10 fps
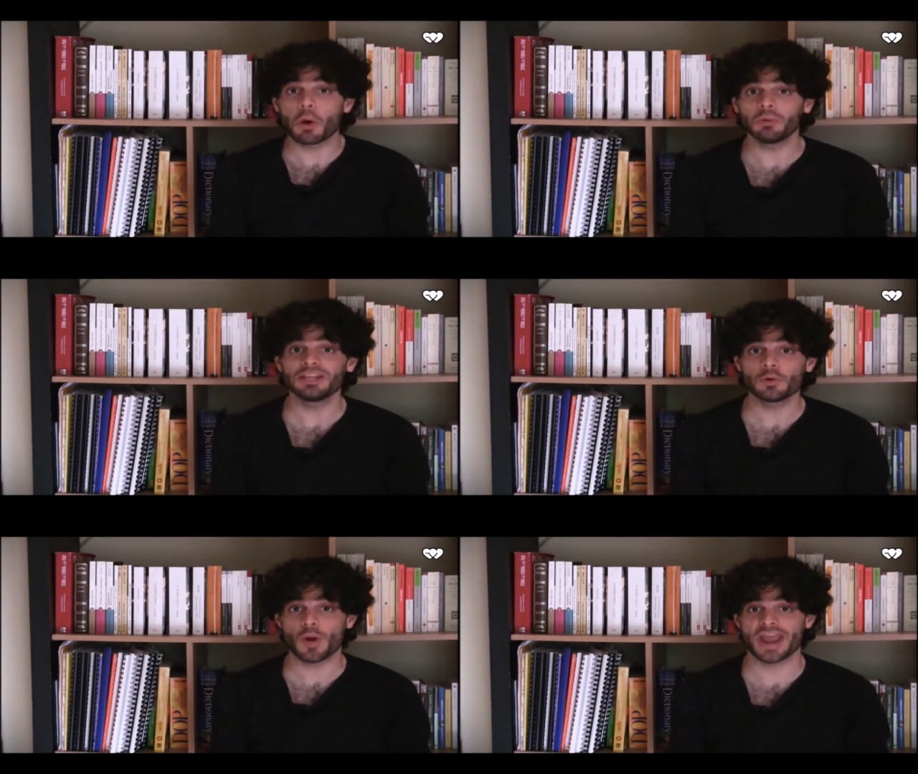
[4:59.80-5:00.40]

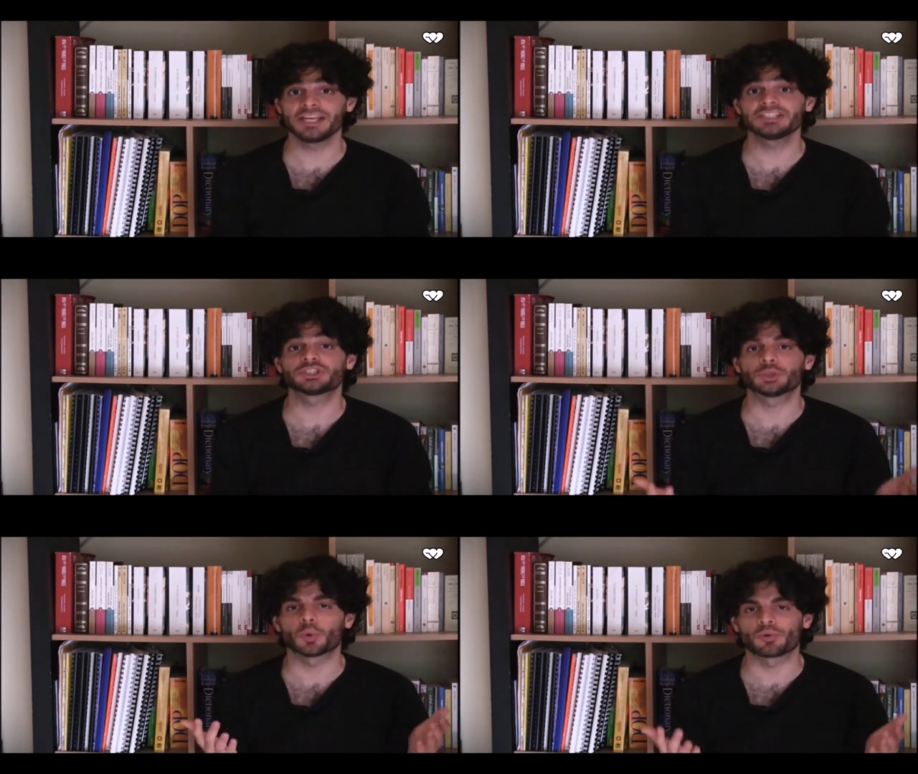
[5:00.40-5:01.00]
only way
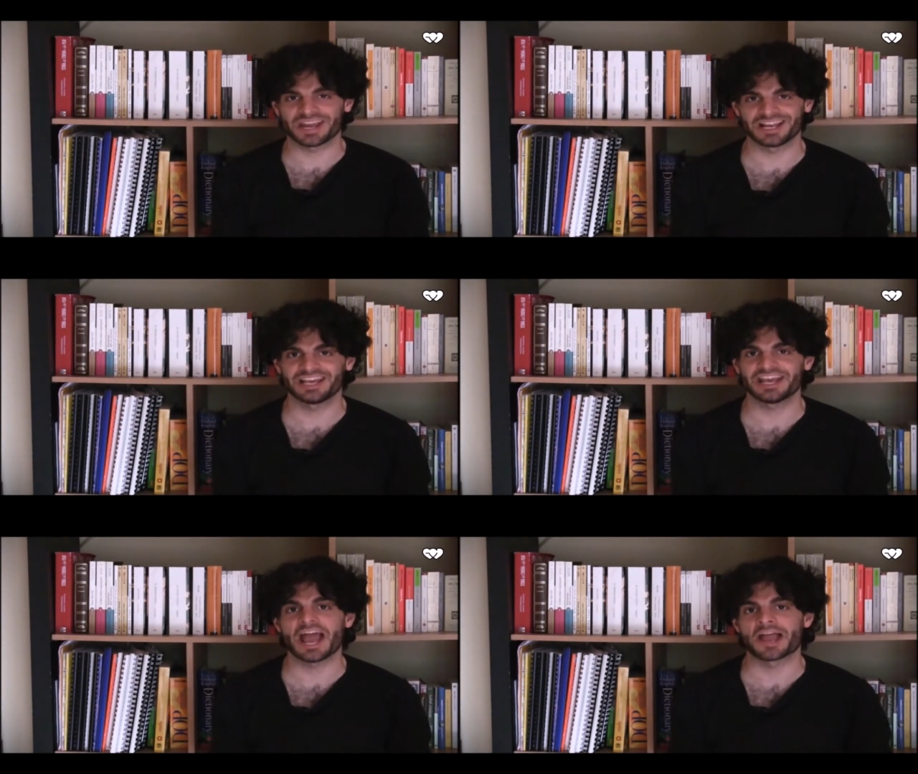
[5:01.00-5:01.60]
to
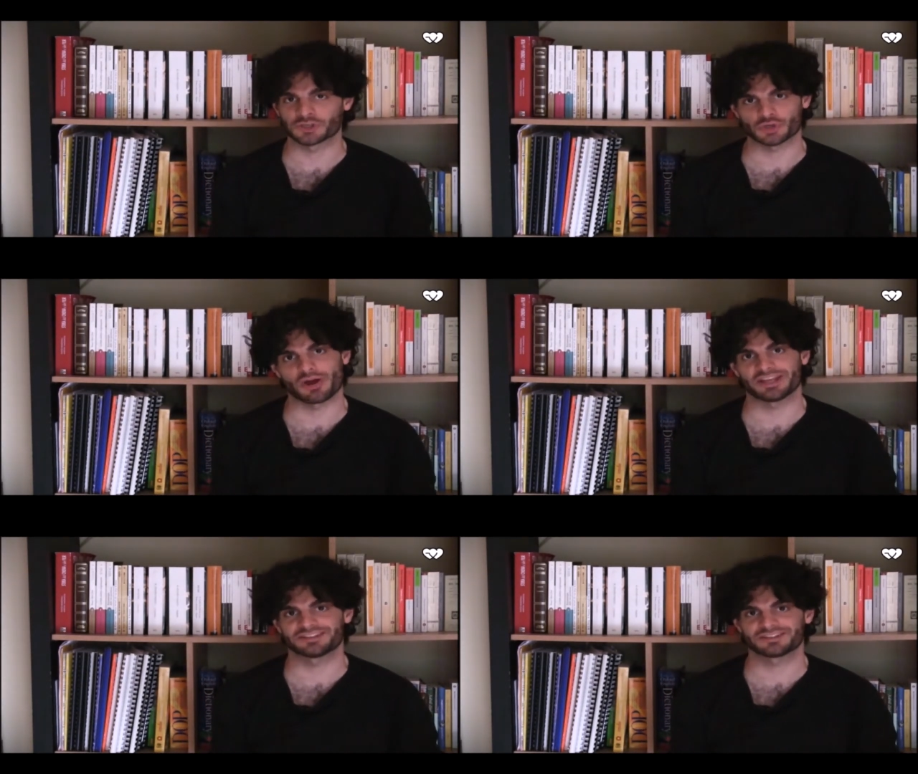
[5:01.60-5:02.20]
really
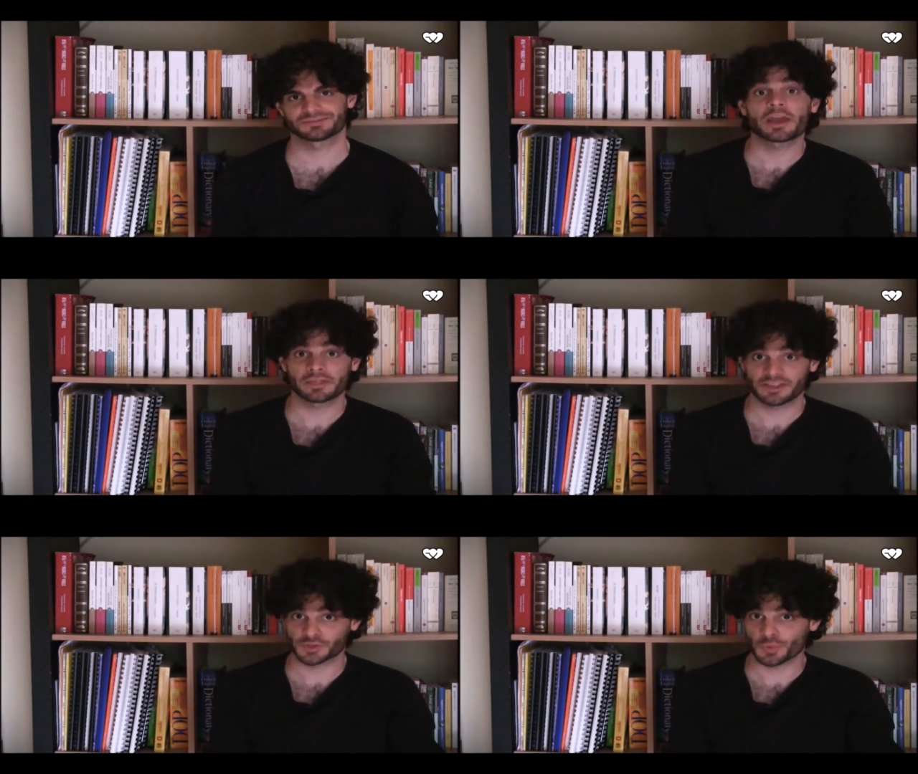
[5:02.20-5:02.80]
enjoy it.
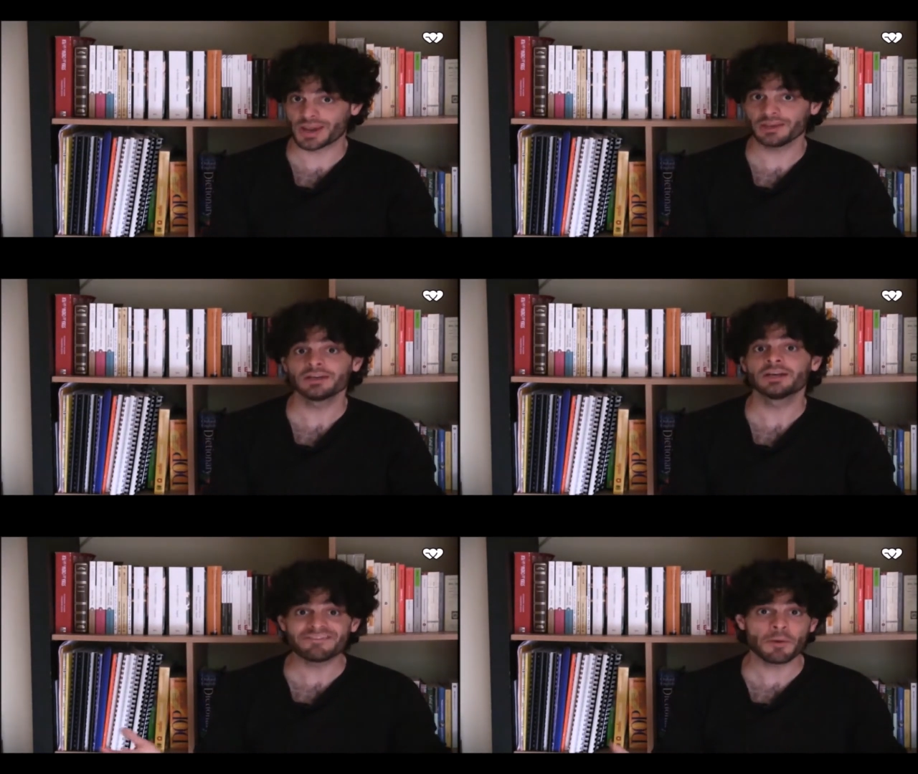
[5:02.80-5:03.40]
In this
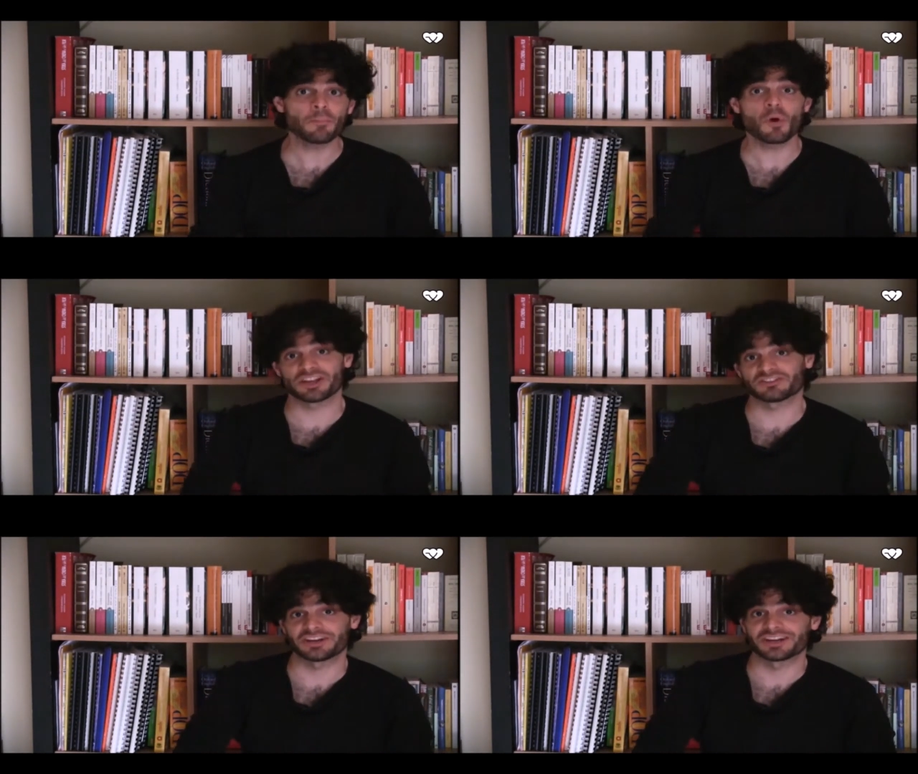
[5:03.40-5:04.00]
way, even
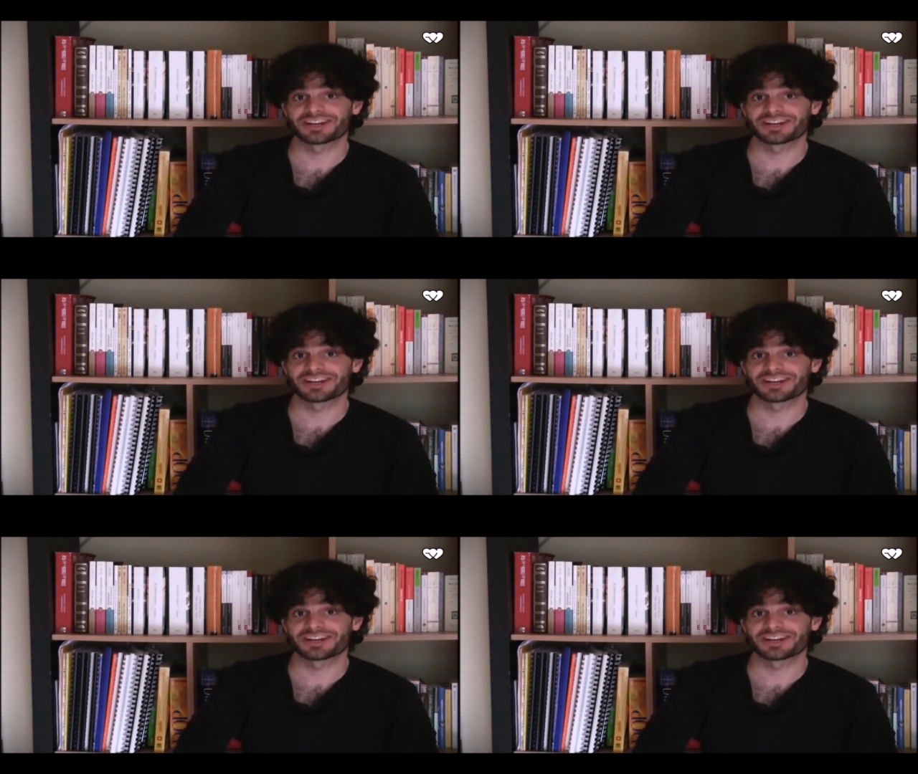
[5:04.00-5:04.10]
poetry